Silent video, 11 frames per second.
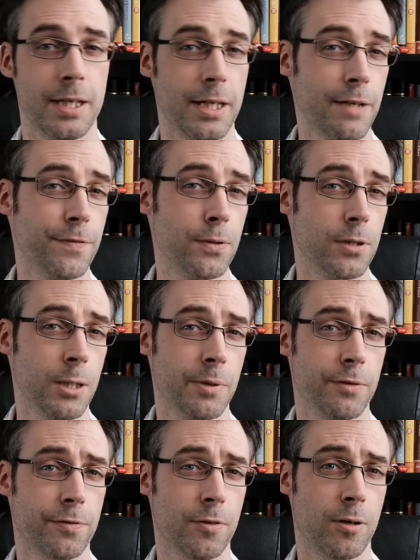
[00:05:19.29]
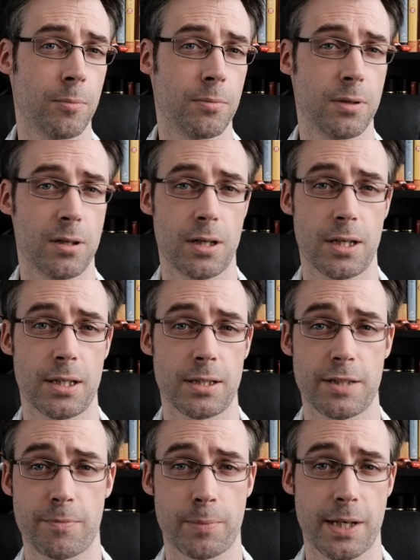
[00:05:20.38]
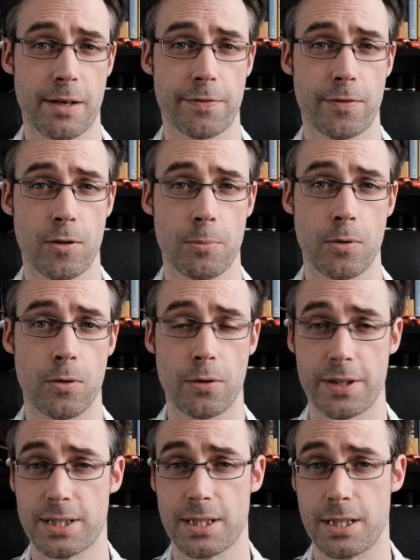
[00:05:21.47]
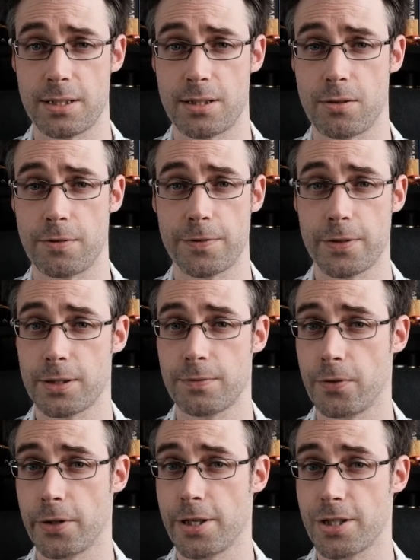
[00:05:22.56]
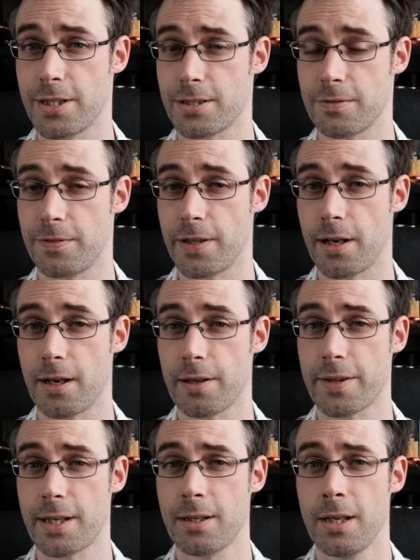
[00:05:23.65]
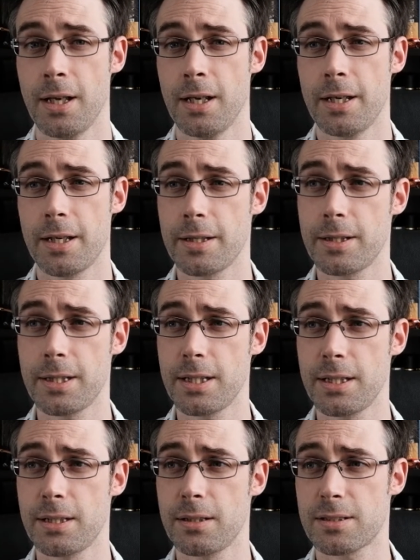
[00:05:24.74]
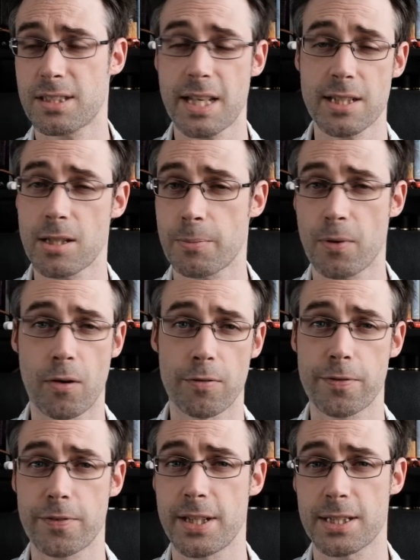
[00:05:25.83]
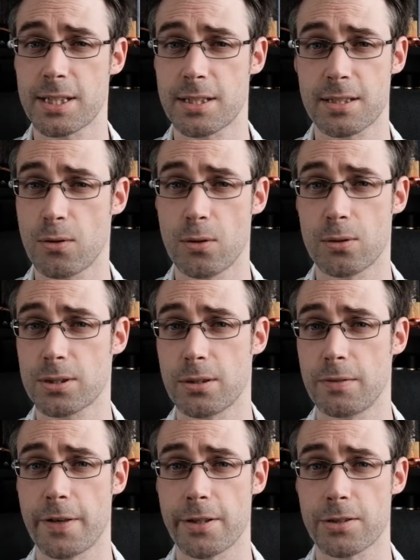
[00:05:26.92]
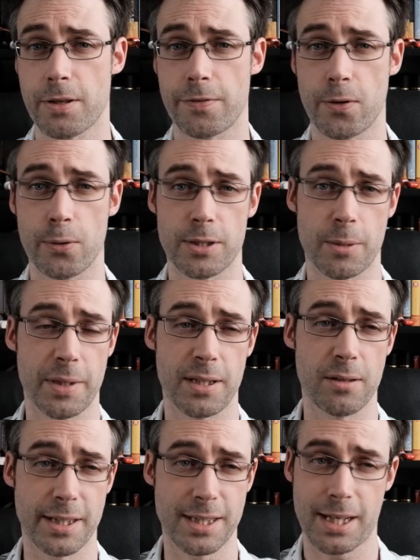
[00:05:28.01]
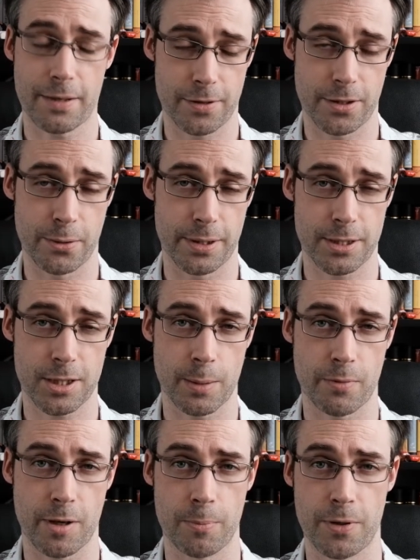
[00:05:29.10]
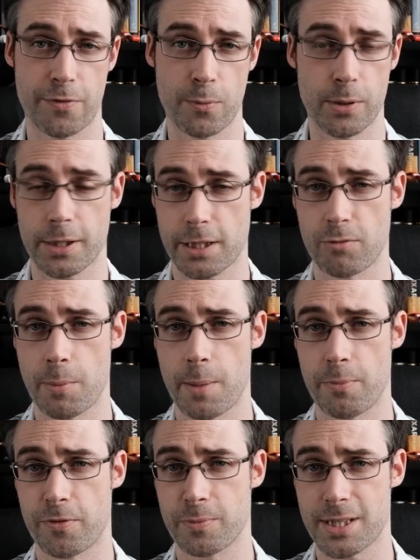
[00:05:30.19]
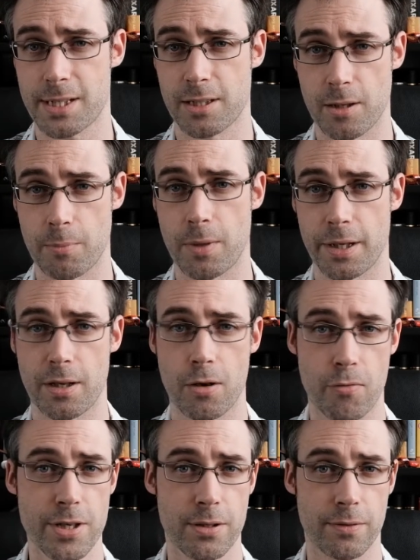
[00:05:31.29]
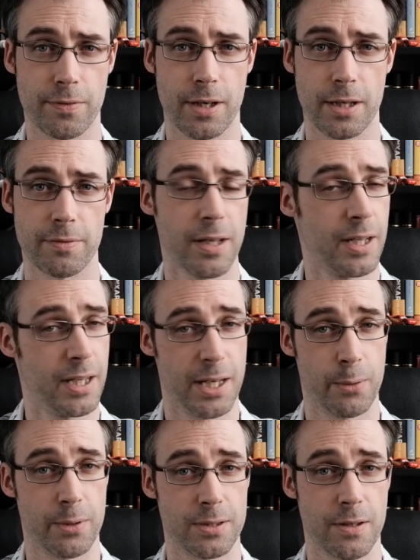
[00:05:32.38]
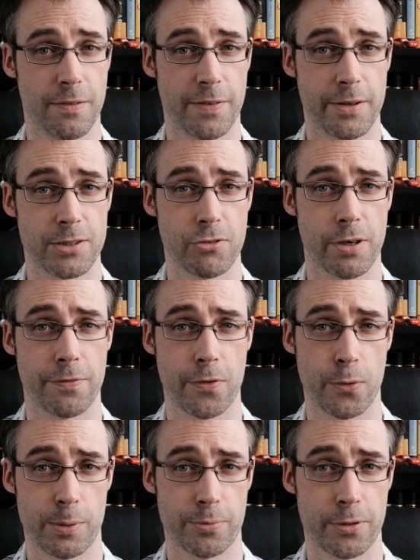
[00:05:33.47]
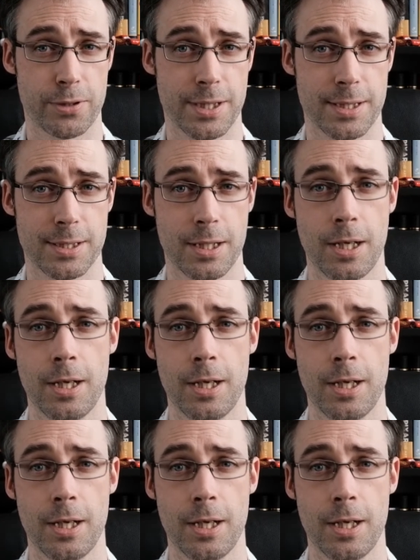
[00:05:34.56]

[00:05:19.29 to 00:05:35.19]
If you're coming from a different platform or this is your first voyage into VR, then the setup of this is also very straightforward. I mean, I didn't have to do it this time around, but from what I can remember from setting up my original Vive, it was a very straightforward process.